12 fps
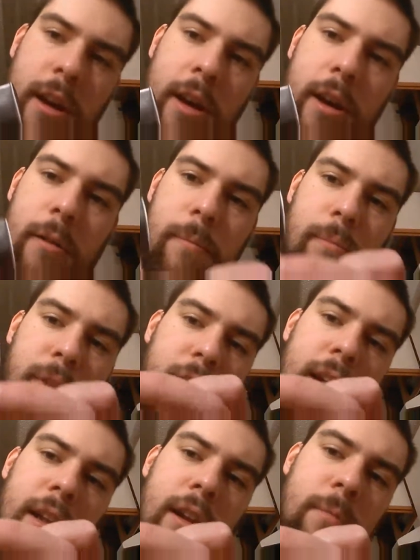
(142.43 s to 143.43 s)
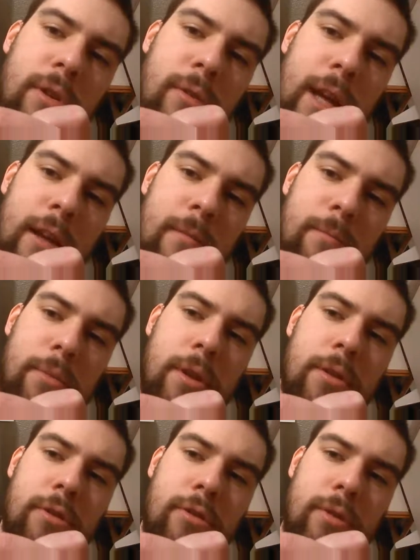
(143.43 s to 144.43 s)
I ended up doing it in
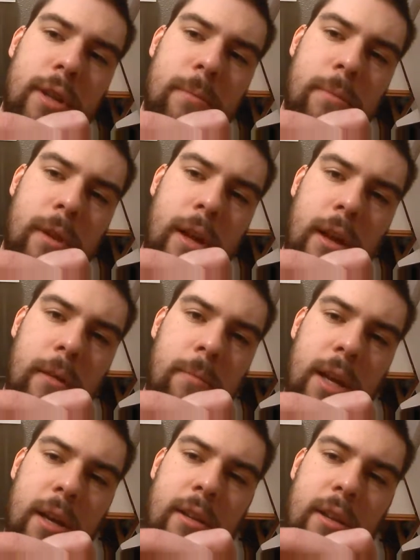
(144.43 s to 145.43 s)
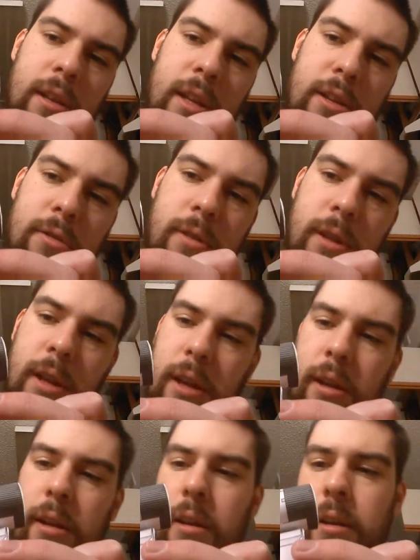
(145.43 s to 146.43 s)
blue simply because it's
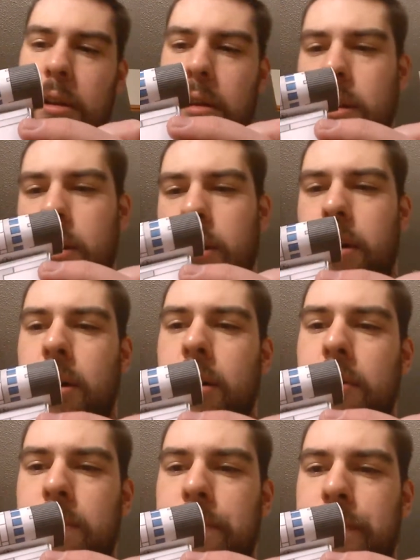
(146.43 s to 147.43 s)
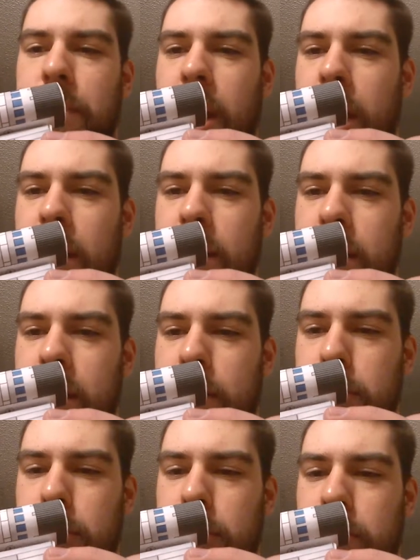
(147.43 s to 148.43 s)
interesting. I hadn't seen a
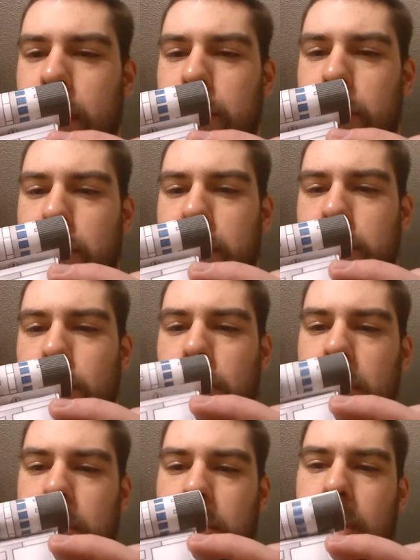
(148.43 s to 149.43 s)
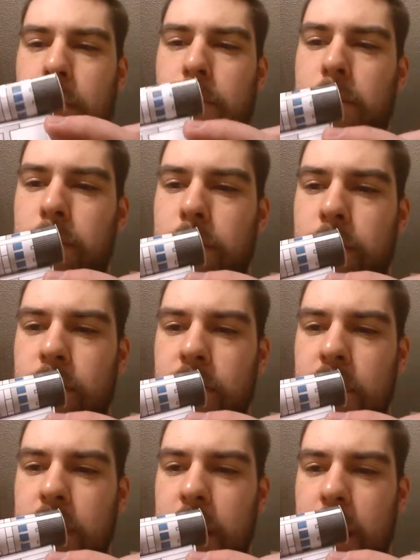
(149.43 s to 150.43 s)
blue Viper before, so I'm
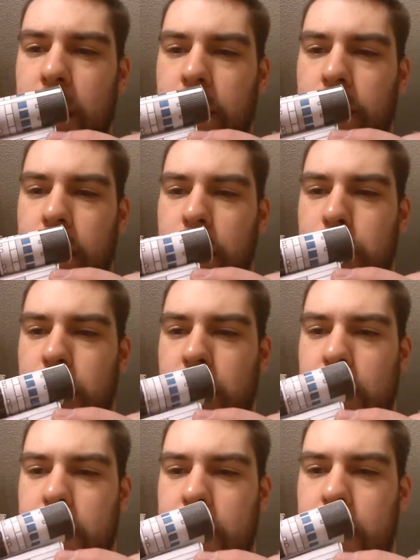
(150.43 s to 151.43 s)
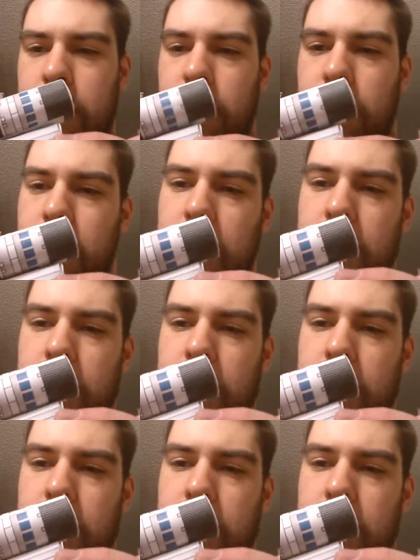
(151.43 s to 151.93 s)
seeing if I can put that together.